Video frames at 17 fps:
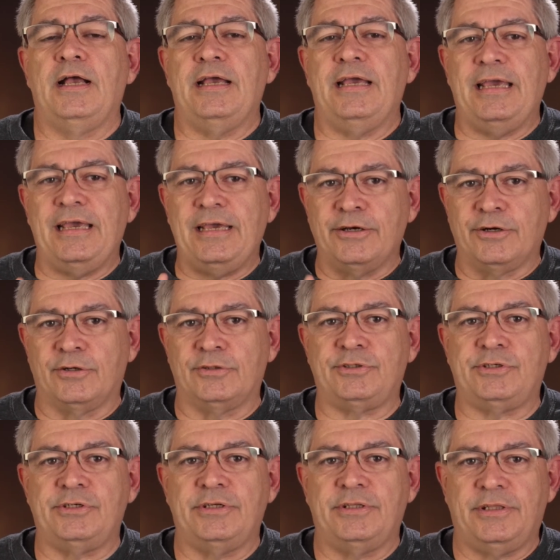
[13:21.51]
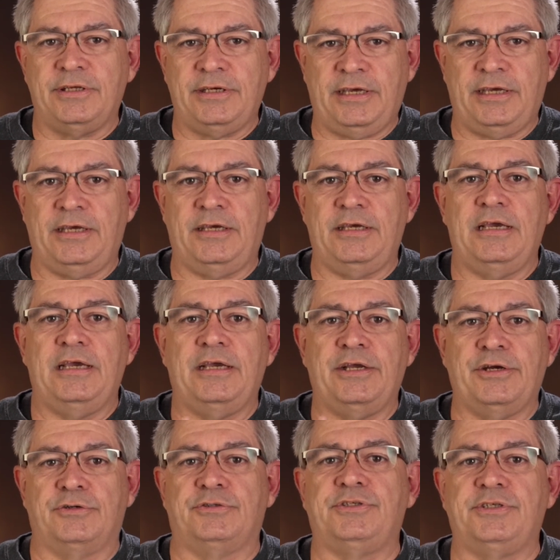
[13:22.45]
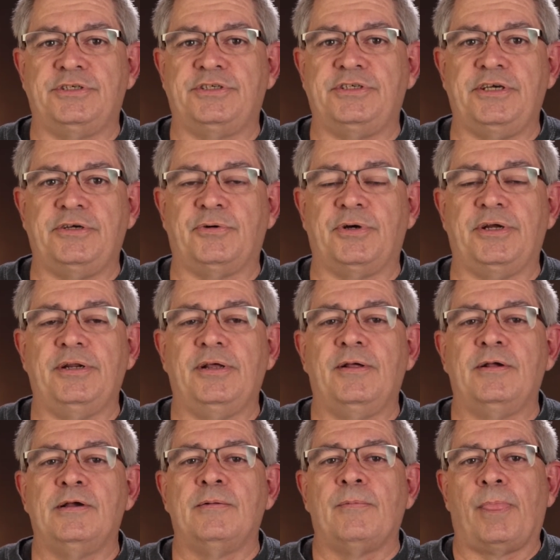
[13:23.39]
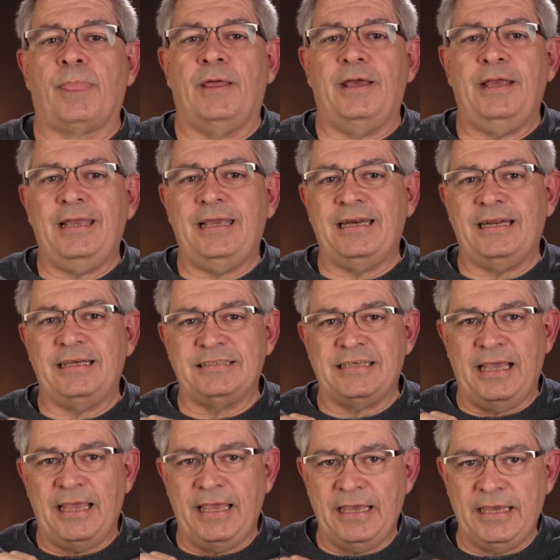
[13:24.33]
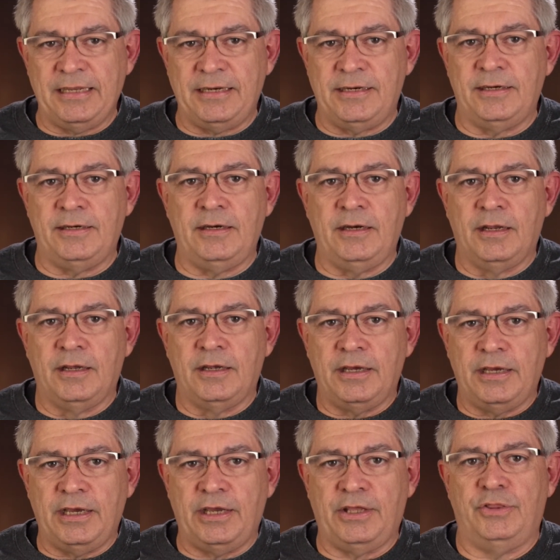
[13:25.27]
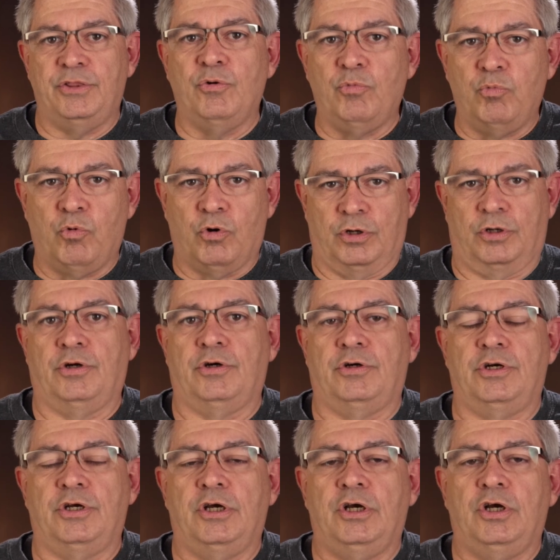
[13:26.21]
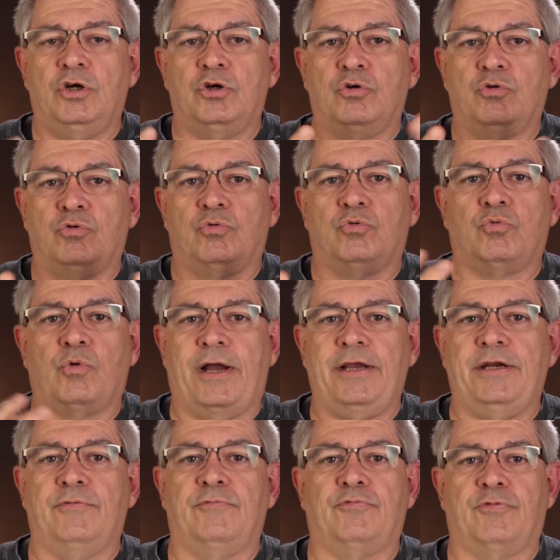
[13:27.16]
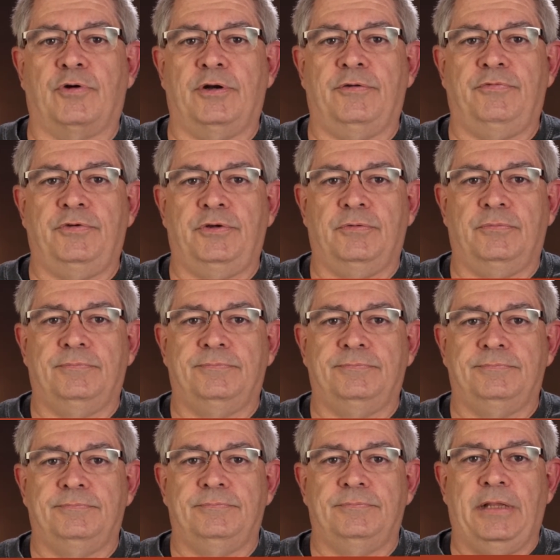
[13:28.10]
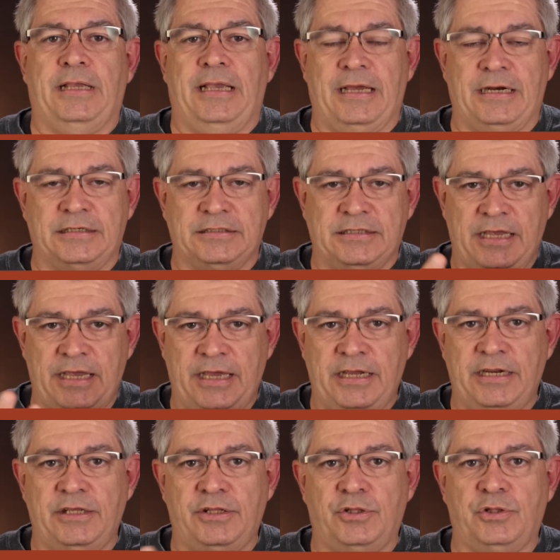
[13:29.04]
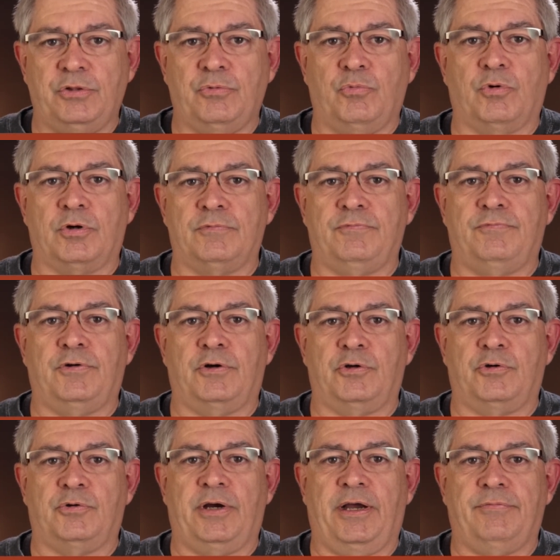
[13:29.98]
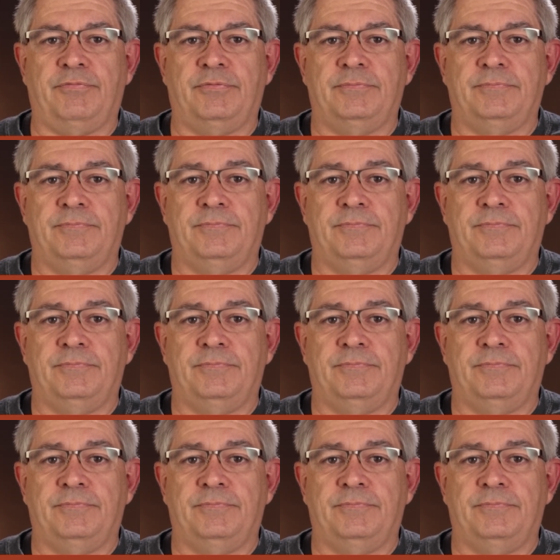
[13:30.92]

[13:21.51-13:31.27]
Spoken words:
Here's the key. Here's the secret. It is hidden in the word right in front of you. It is hidden in the word photograph.